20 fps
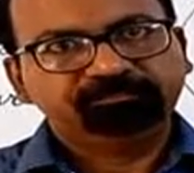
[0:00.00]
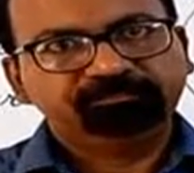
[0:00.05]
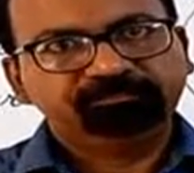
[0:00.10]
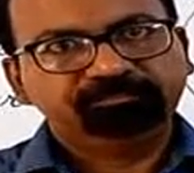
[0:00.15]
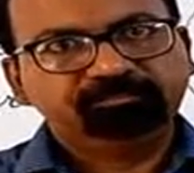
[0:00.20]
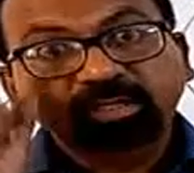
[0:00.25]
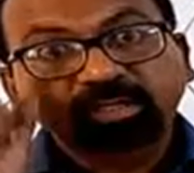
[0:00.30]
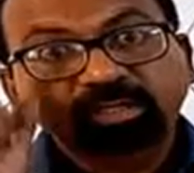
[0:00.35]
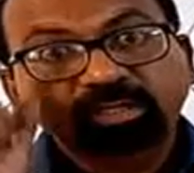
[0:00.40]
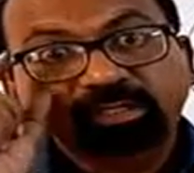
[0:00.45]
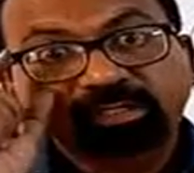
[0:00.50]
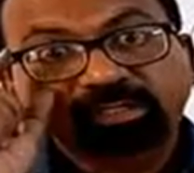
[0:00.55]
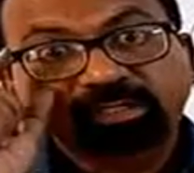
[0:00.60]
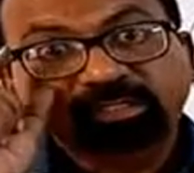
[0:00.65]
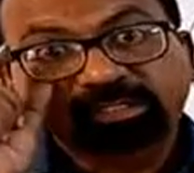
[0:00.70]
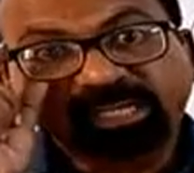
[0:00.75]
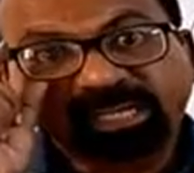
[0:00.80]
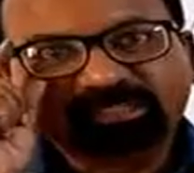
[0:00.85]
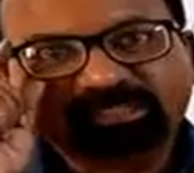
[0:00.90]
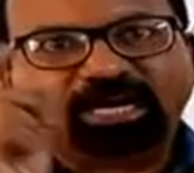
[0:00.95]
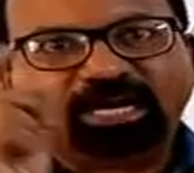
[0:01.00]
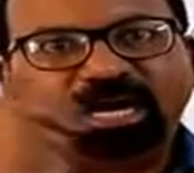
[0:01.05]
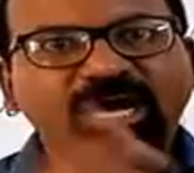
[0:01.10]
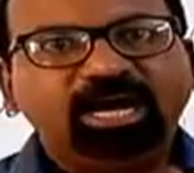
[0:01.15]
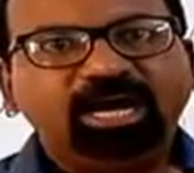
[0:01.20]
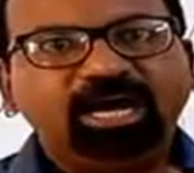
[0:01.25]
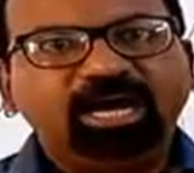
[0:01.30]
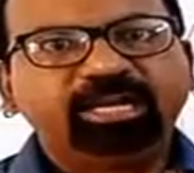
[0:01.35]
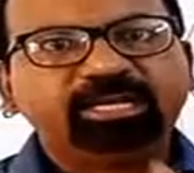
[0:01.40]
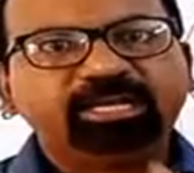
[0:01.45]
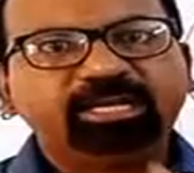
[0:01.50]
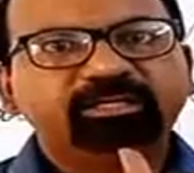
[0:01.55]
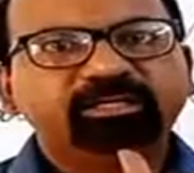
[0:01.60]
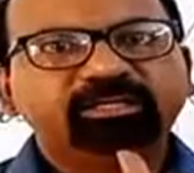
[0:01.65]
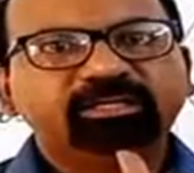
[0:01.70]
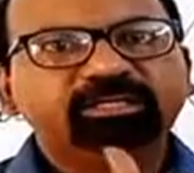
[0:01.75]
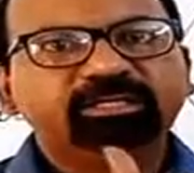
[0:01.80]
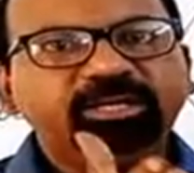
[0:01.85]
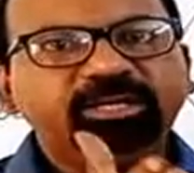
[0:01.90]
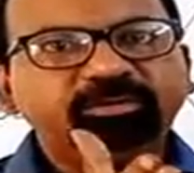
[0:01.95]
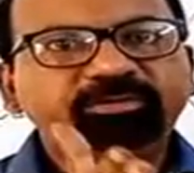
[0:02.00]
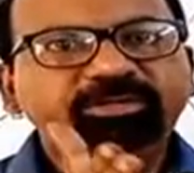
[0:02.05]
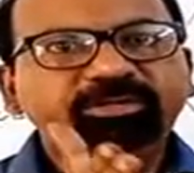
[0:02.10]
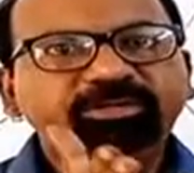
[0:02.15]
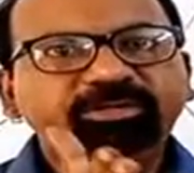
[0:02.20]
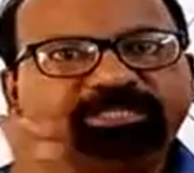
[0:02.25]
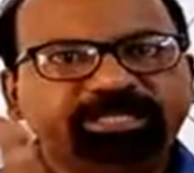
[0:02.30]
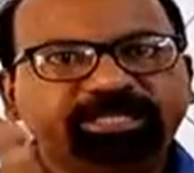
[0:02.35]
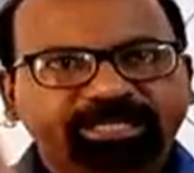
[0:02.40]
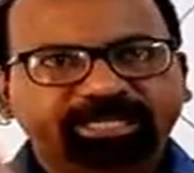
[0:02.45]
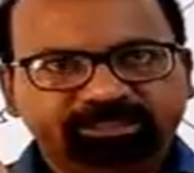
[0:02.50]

These are different things